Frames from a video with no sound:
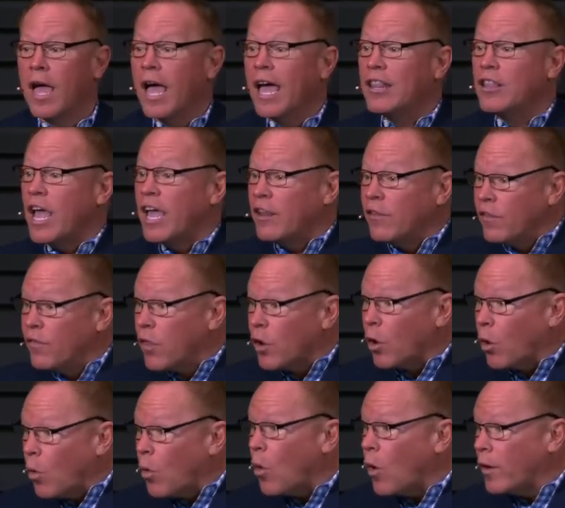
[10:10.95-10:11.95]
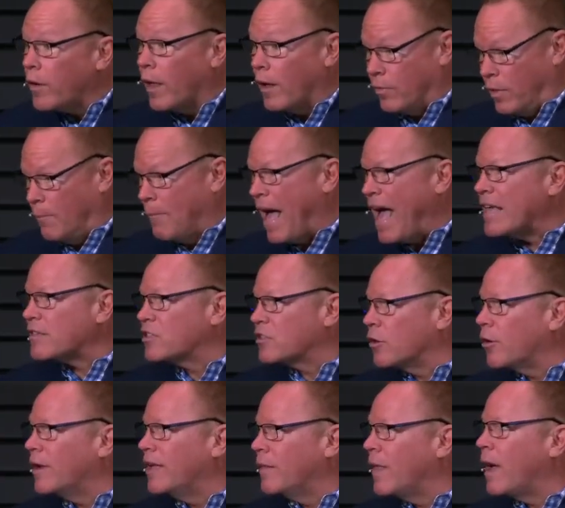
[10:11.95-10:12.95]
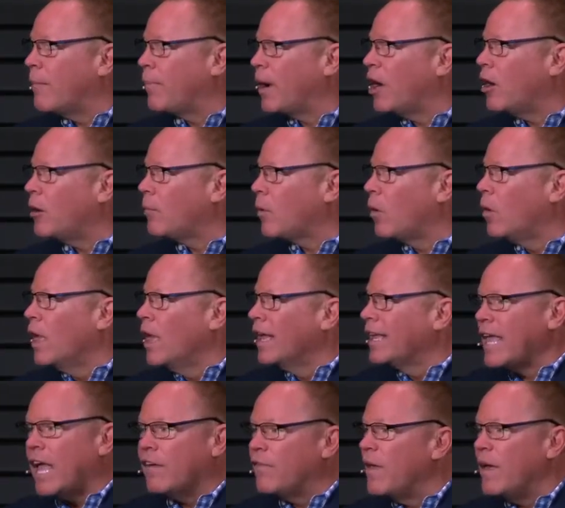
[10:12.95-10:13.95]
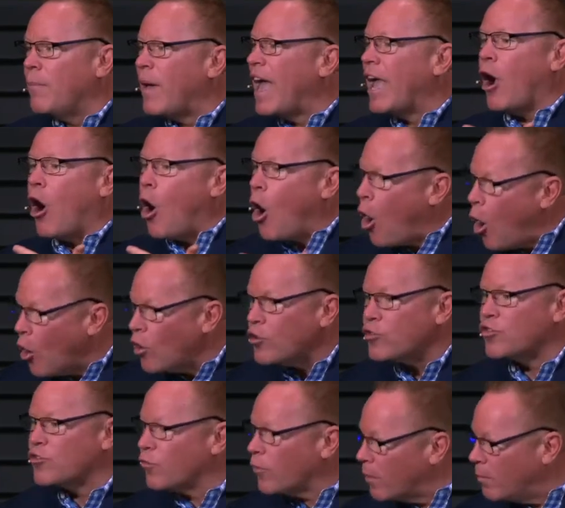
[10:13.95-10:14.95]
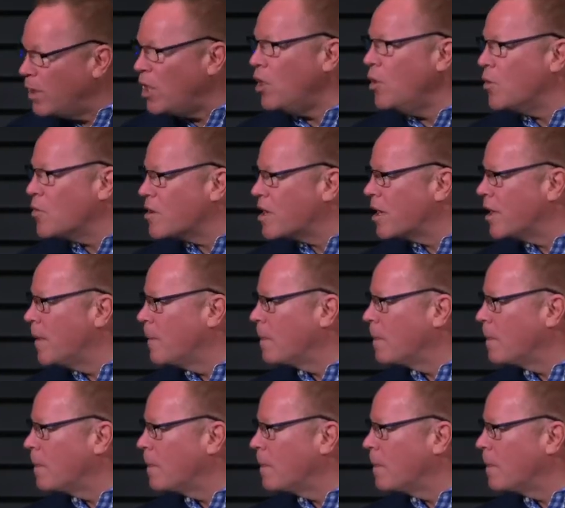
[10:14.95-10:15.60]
And, and the Lord, the master in that parable, gave him a harsh rebuke.